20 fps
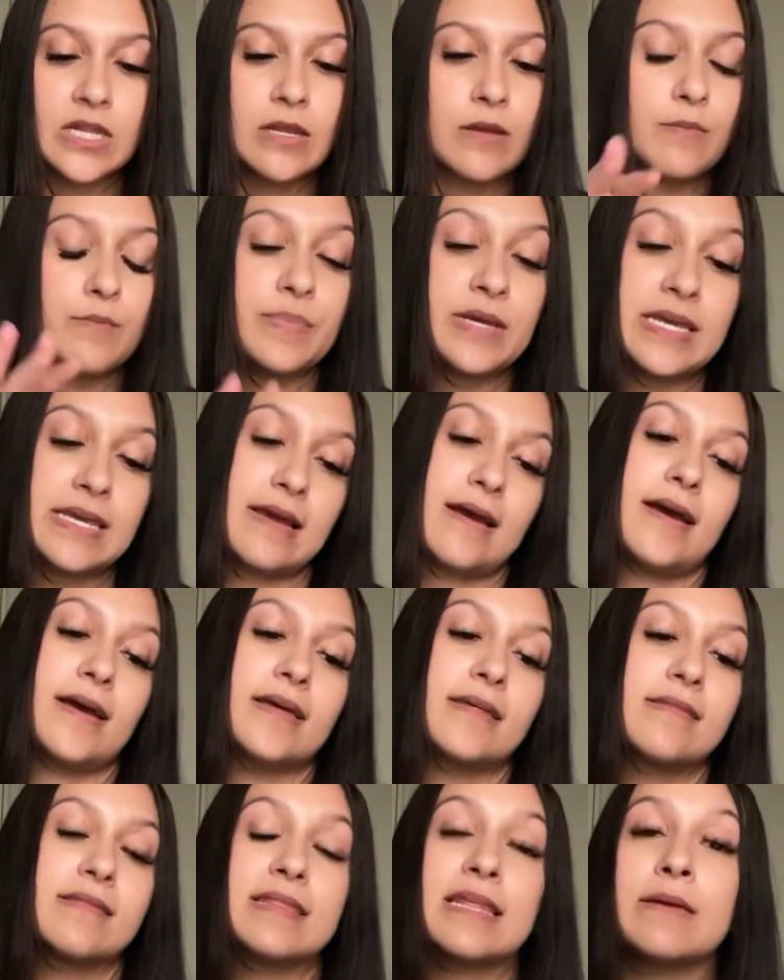But yeah,
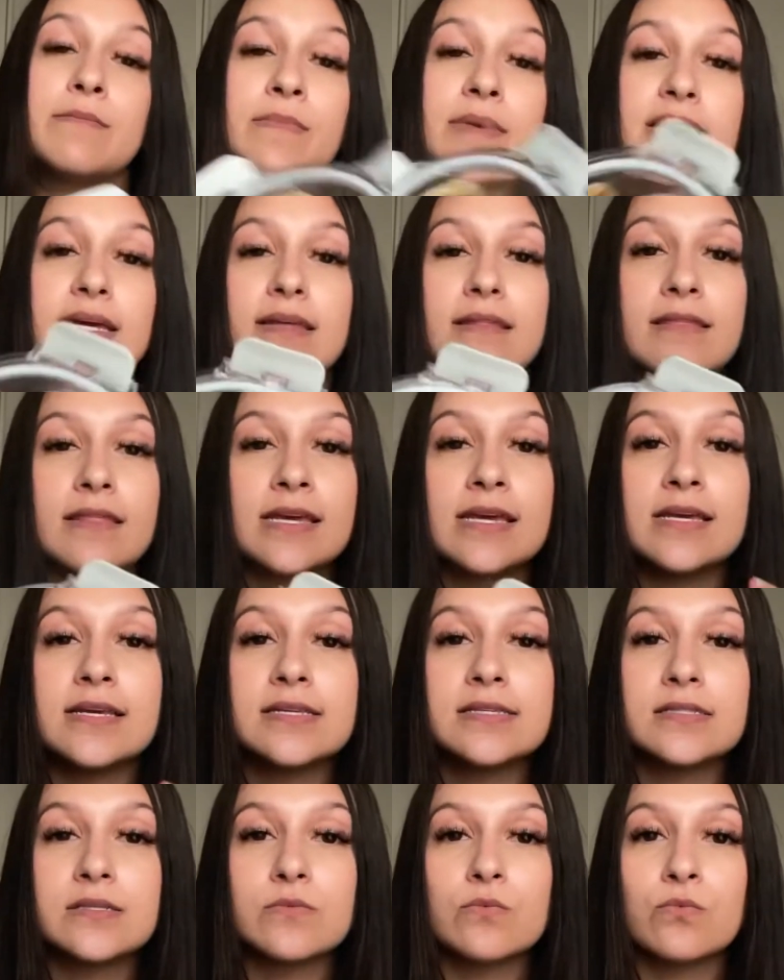they make
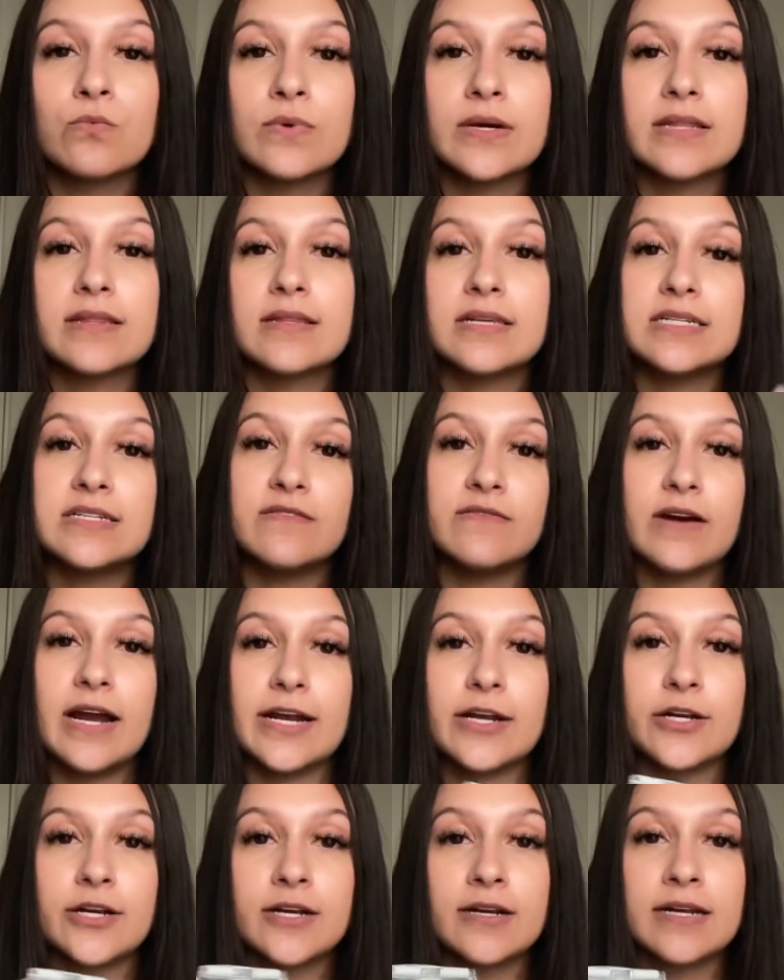these with the
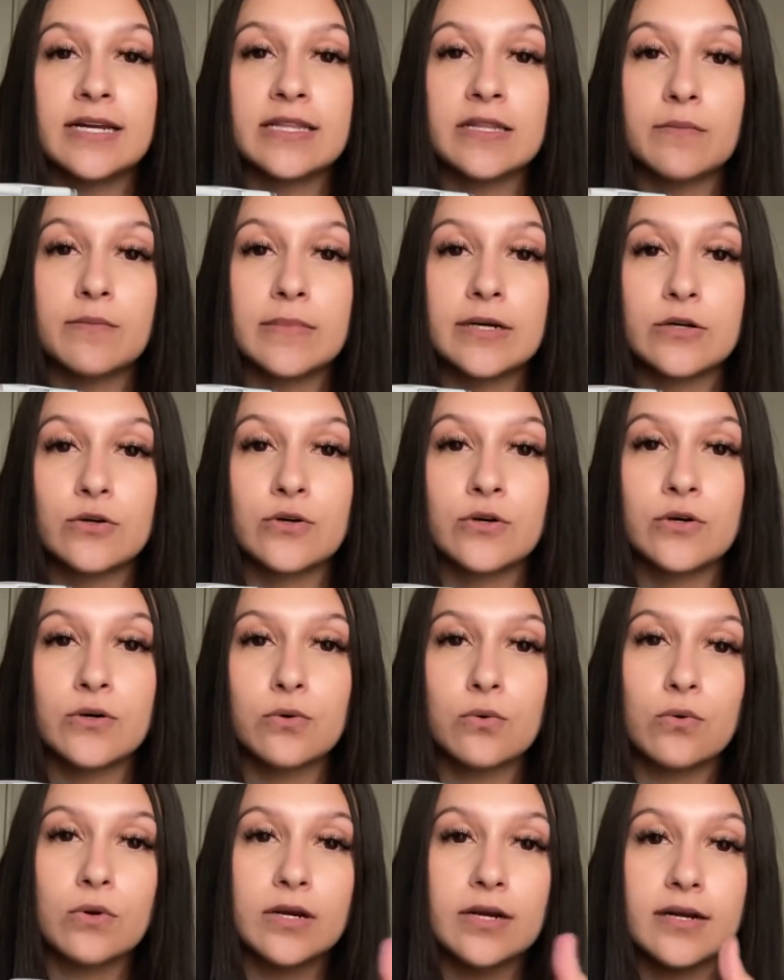divider in the middle,
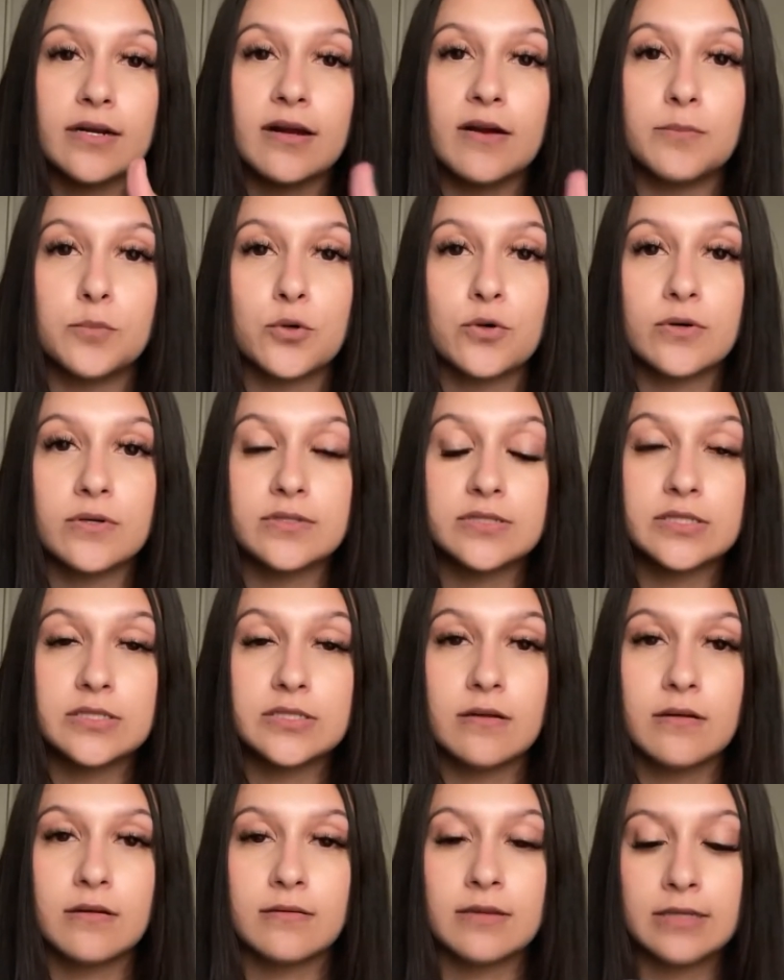or a couple
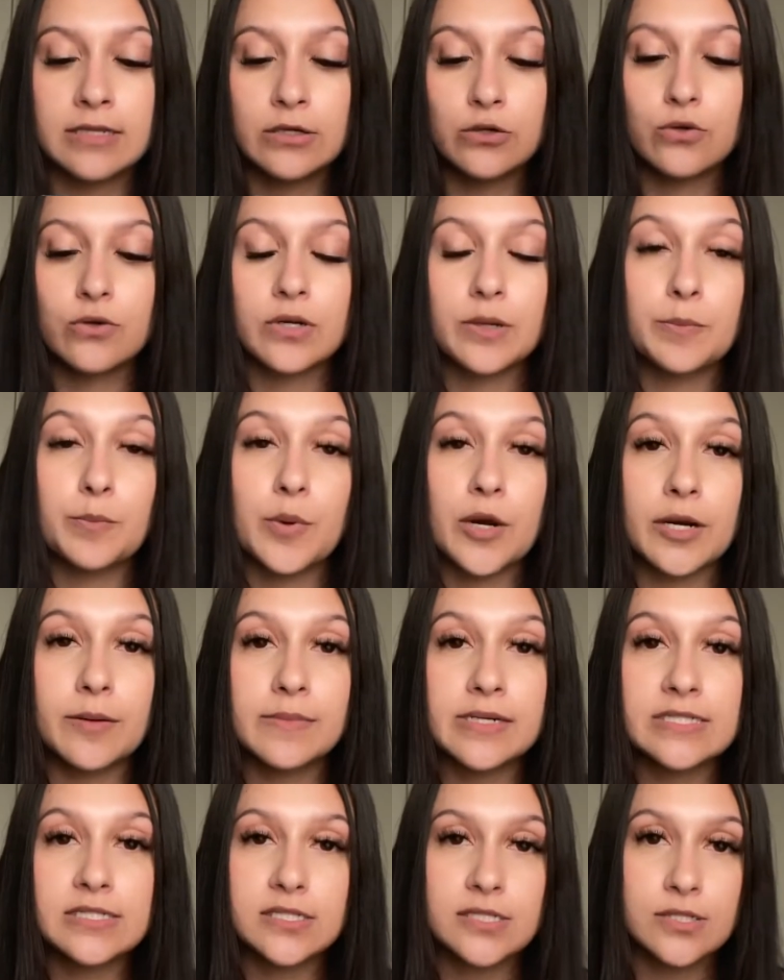little
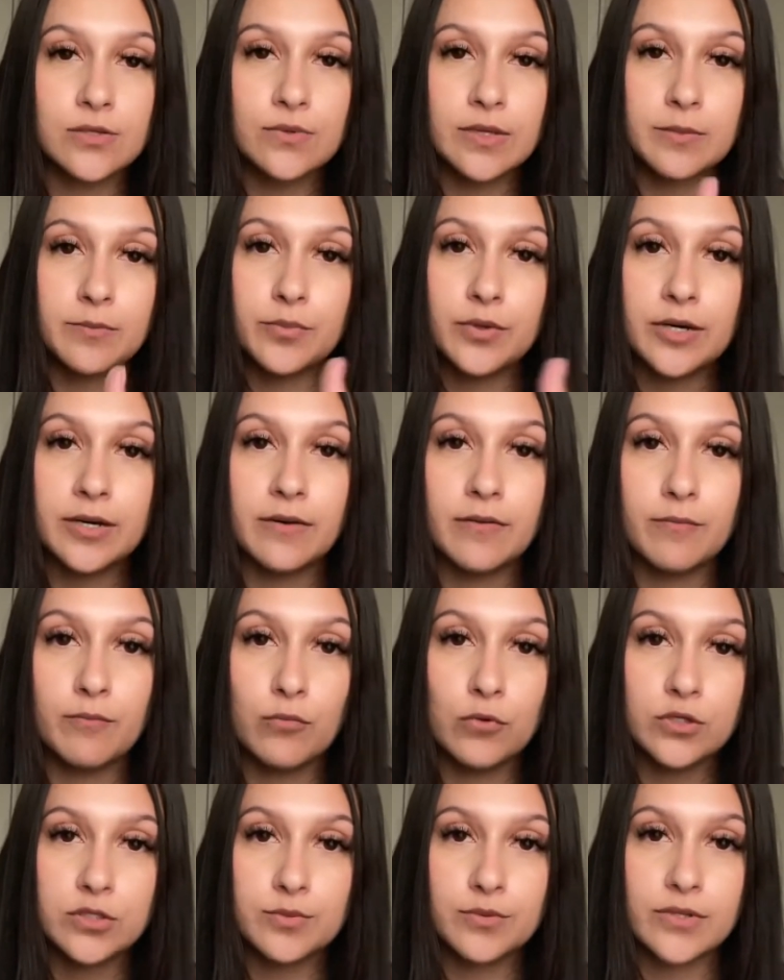compartments you can put
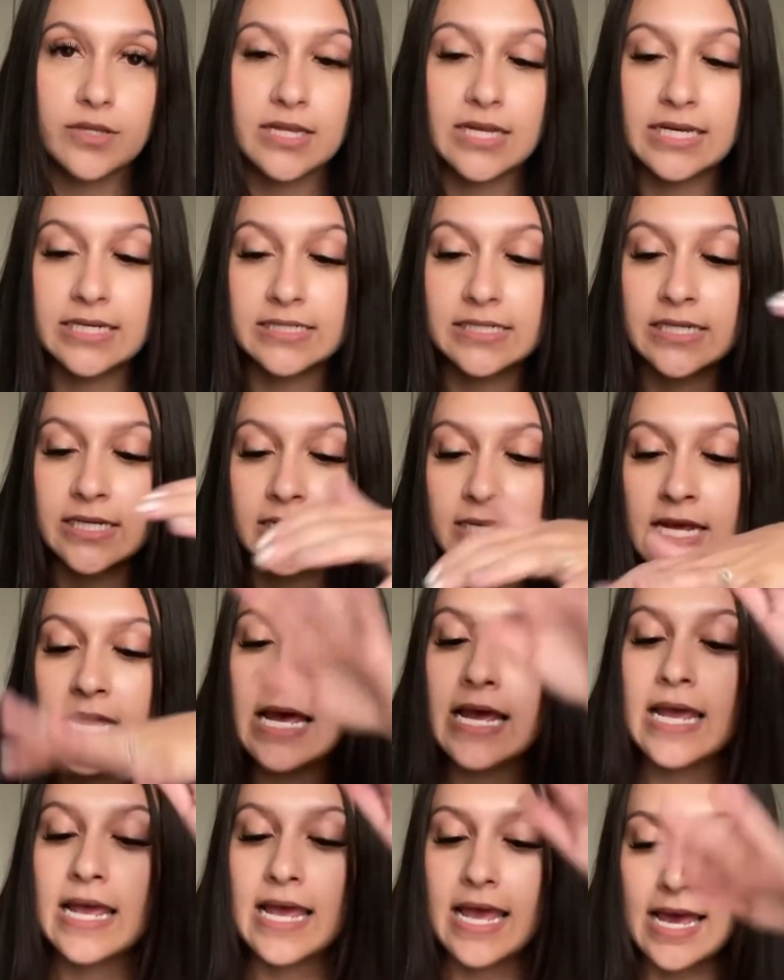multiple things in,
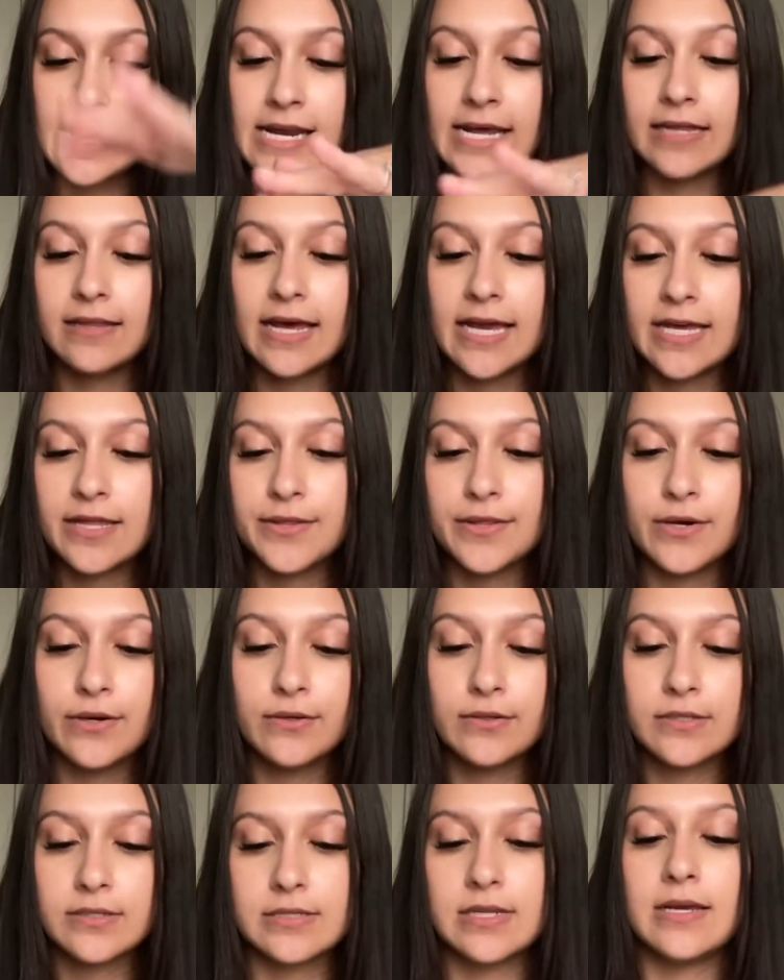and I like
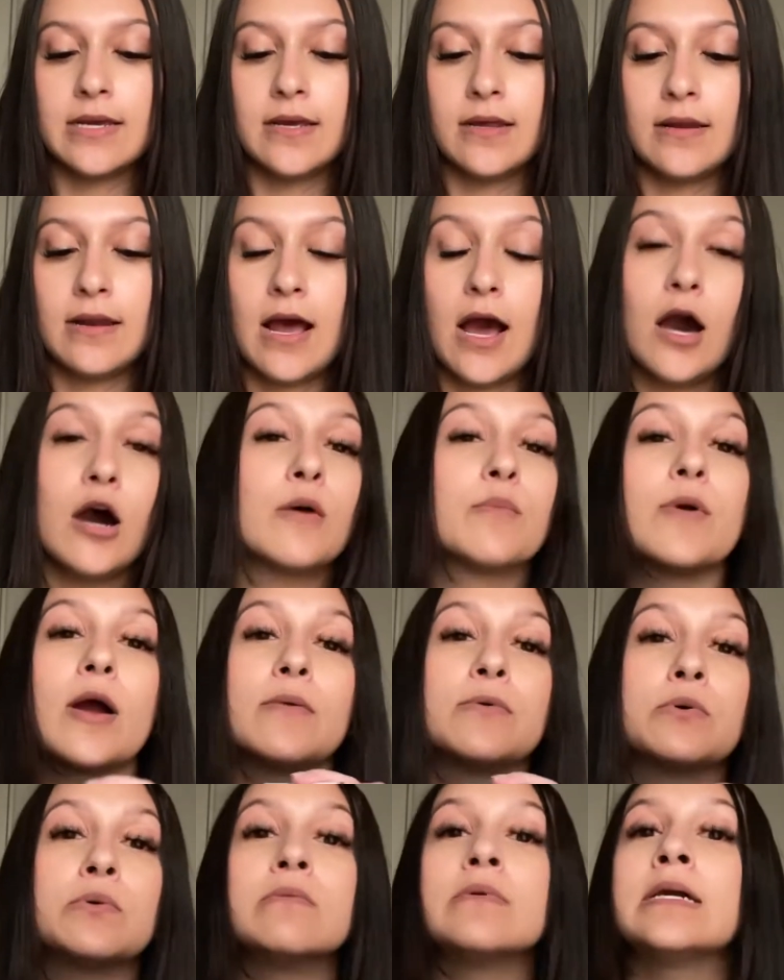those, and I'll
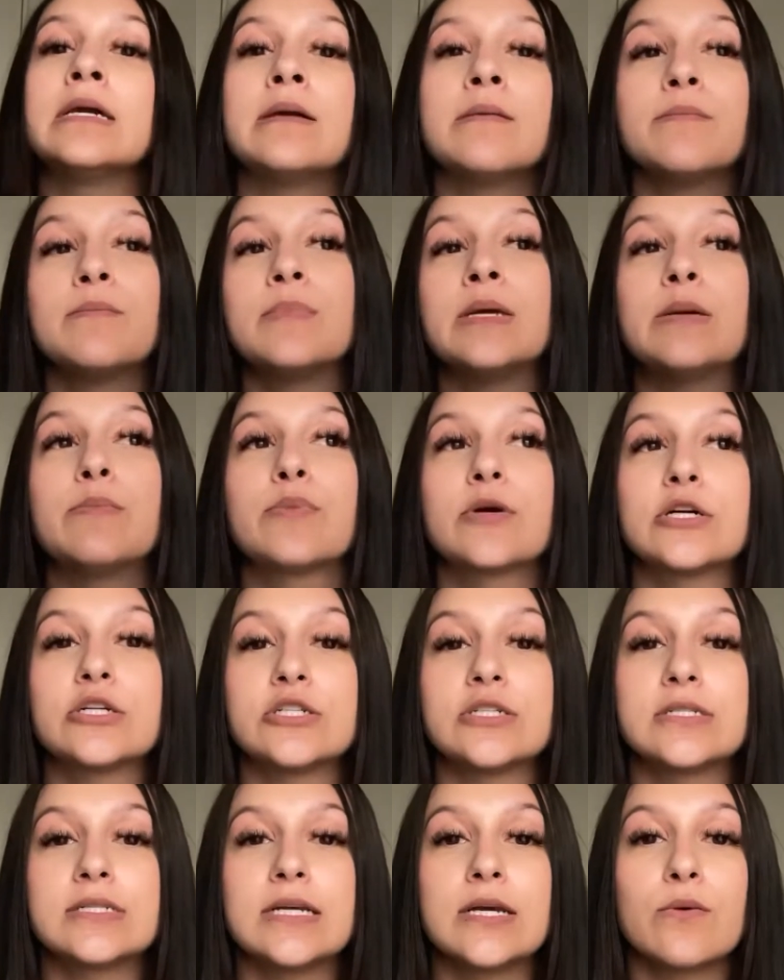probably be
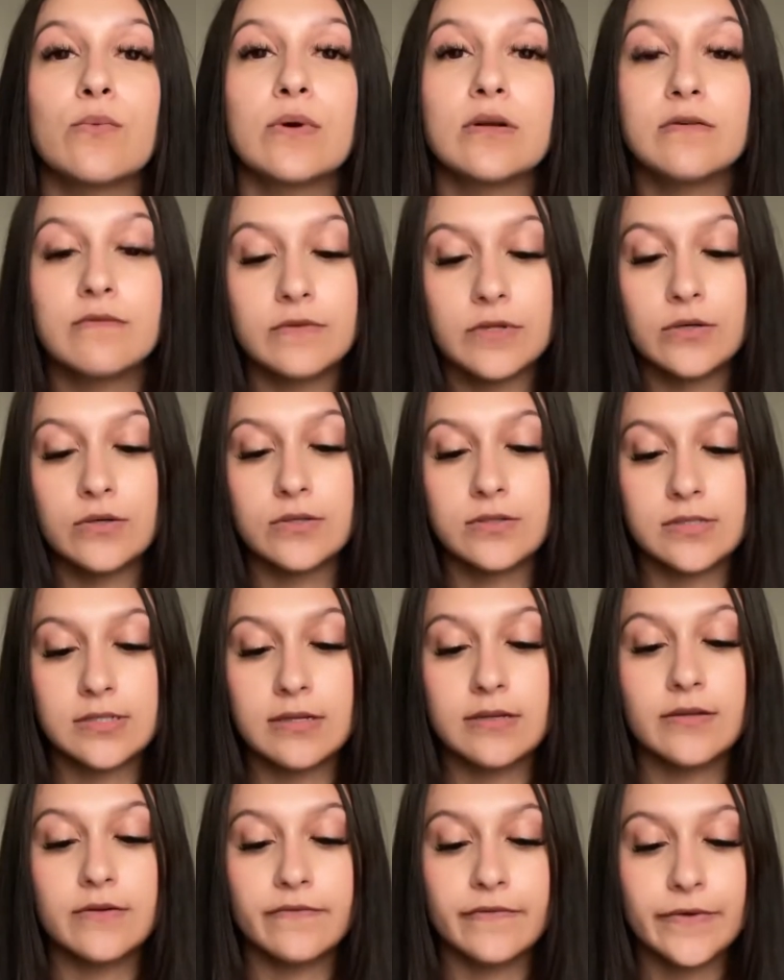purchasing one of those in
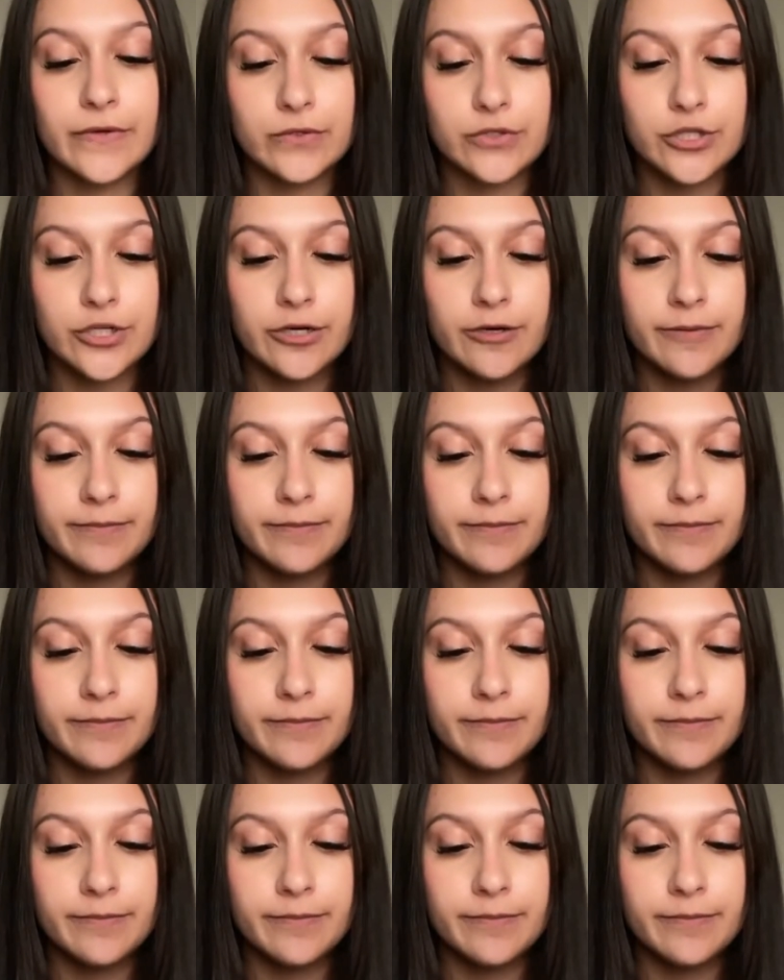the future.